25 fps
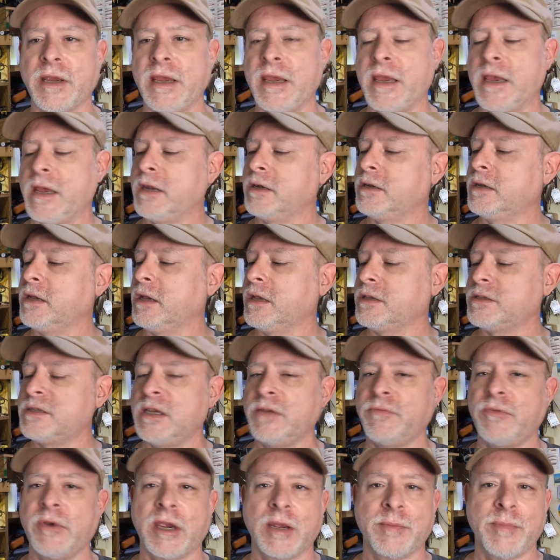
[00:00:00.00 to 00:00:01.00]
and uh,
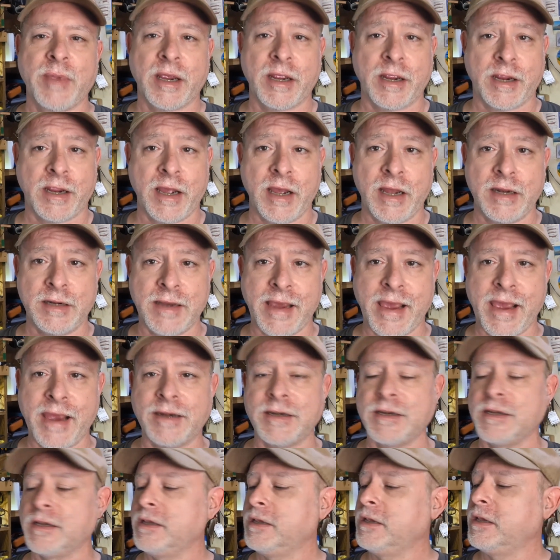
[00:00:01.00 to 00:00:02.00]
see if we can make a
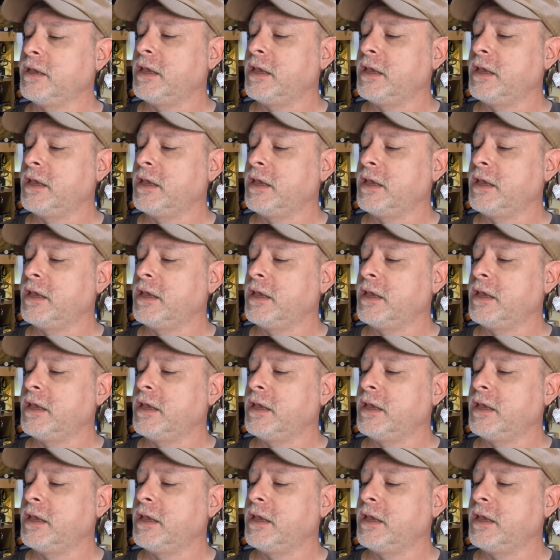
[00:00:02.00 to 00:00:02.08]
contact.